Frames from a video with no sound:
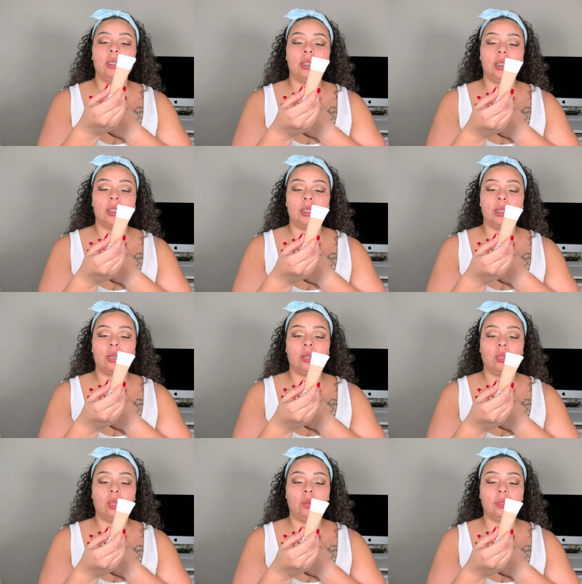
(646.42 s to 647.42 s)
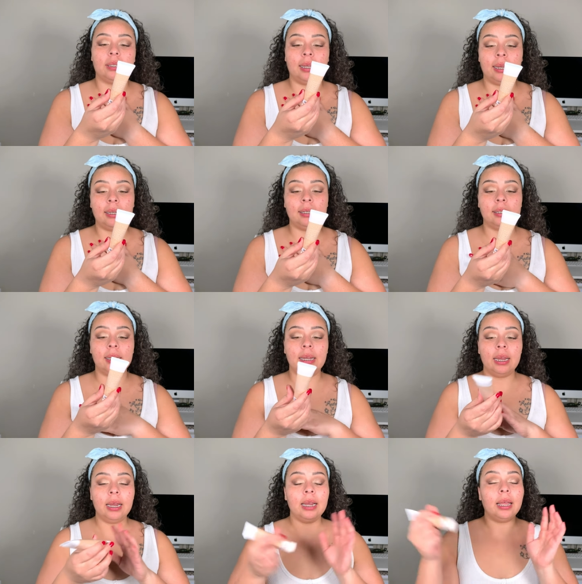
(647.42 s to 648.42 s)
is just their glow tint
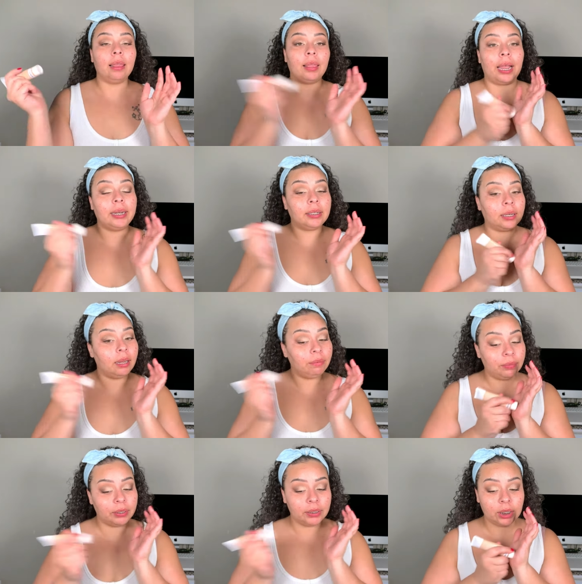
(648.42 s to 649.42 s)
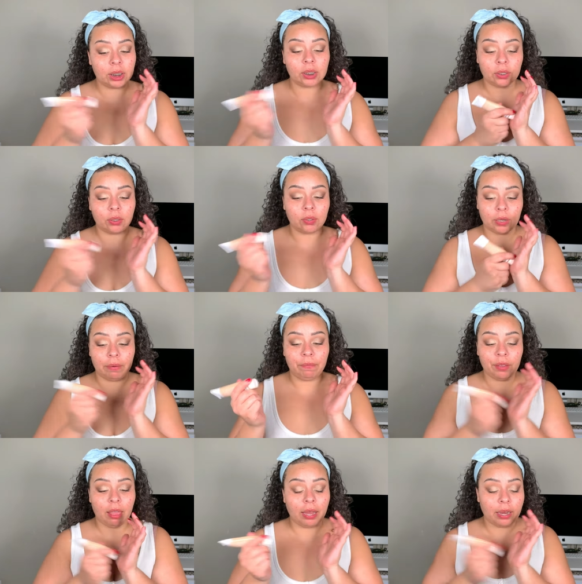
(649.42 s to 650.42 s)
light coverage. So I
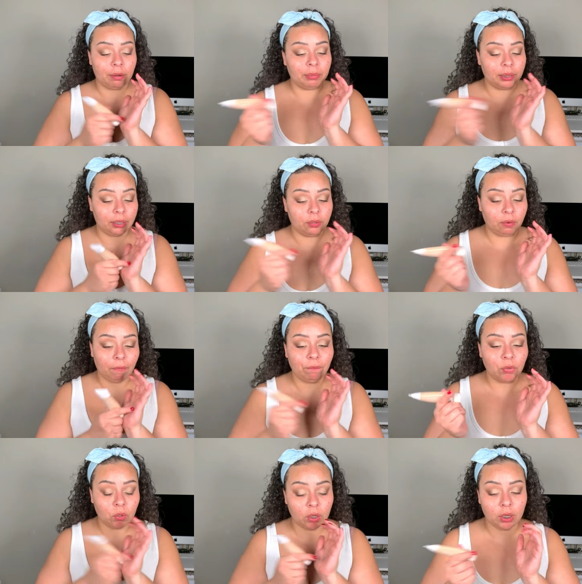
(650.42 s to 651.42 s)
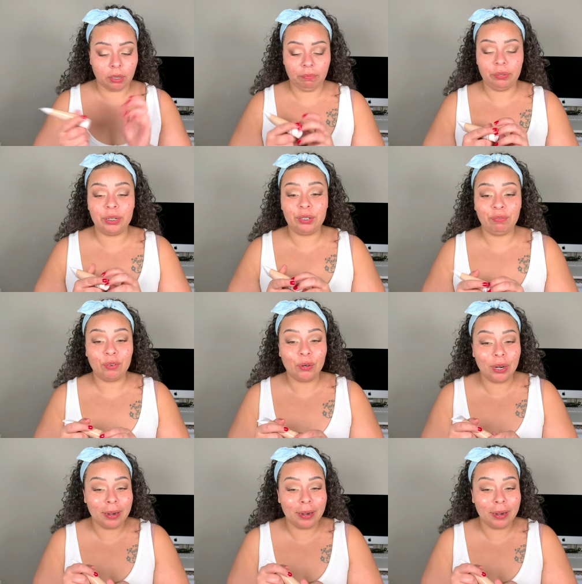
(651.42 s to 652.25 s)
feel like I'm a little full coverage for